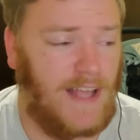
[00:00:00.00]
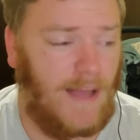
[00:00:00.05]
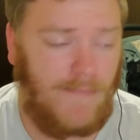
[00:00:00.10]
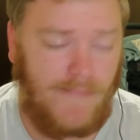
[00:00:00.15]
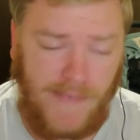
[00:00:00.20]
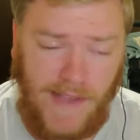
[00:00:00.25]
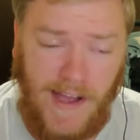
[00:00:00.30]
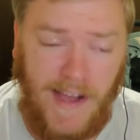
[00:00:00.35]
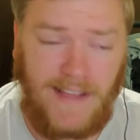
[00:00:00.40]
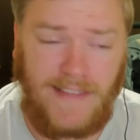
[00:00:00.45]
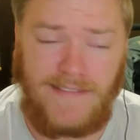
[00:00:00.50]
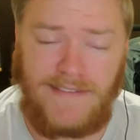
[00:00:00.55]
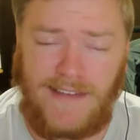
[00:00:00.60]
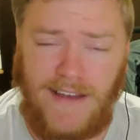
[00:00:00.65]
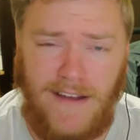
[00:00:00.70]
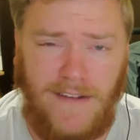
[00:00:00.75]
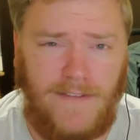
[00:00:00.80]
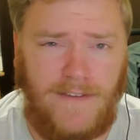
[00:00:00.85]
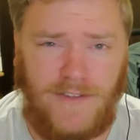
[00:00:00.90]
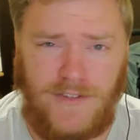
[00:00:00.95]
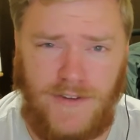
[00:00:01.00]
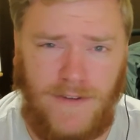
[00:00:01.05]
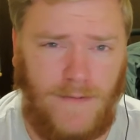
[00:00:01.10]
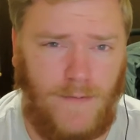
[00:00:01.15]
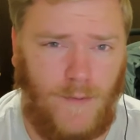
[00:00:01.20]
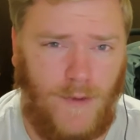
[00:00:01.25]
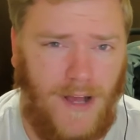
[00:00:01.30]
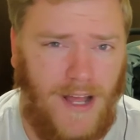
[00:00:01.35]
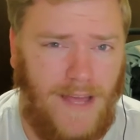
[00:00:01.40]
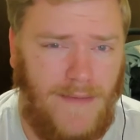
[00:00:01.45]
I'm not entirely sure
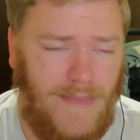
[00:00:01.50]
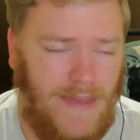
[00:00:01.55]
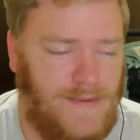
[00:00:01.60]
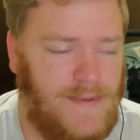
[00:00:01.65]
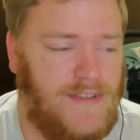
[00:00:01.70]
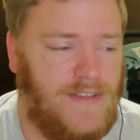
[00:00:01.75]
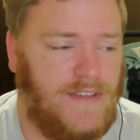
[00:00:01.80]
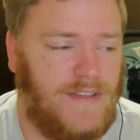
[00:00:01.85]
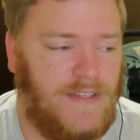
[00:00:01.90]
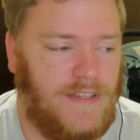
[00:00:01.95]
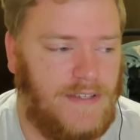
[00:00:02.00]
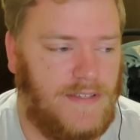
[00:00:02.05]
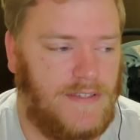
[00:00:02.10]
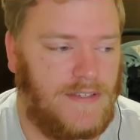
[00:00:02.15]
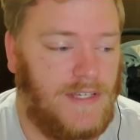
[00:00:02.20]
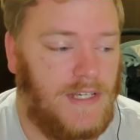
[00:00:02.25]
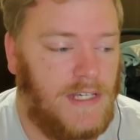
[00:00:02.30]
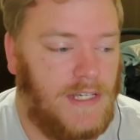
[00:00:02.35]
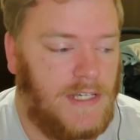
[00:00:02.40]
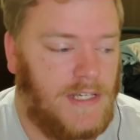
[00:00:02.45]
why. Maybe just because